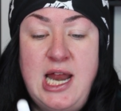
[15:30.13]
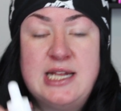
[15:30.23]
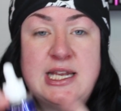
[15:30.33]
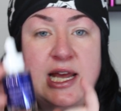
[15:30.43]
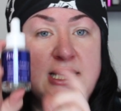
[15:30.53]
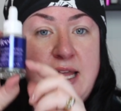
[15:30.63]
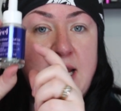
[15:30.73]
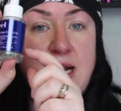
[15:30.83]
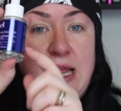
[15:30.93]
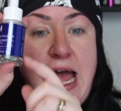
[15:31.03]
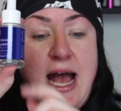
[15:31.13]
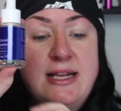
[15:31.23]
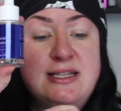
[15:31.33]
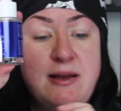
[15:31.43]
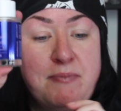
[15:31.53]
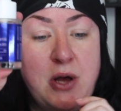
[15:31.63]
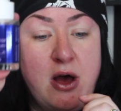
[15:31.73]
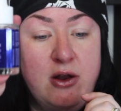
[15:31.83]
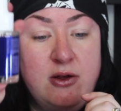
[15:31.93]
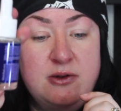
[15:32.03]
and it's a nice like glass
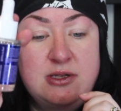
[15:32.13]
bottle,